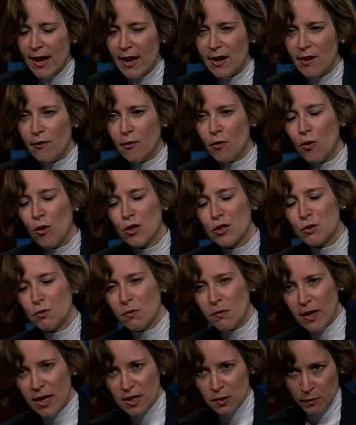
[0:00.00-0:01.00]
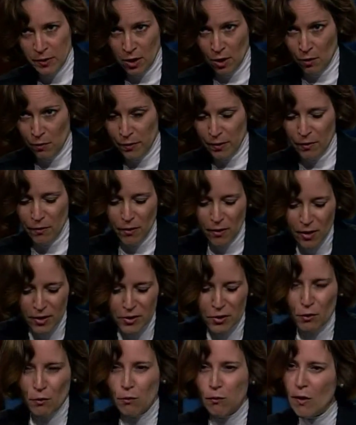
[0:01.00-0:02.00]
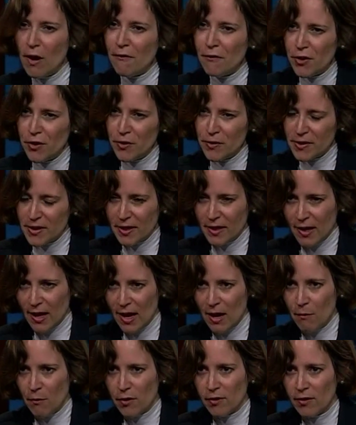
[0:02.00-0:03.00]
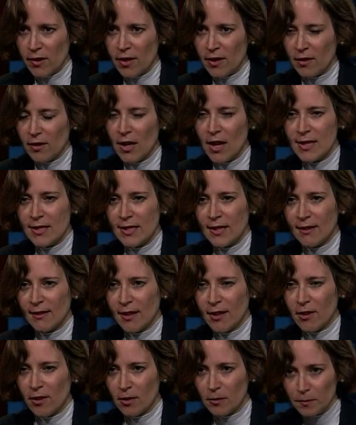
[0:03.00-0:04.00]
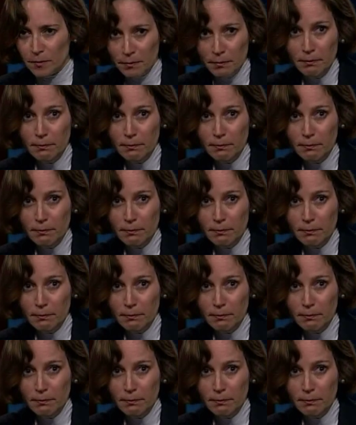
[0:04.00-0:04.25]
And of course, as we know, there were also revenues that came with legalizing liquor.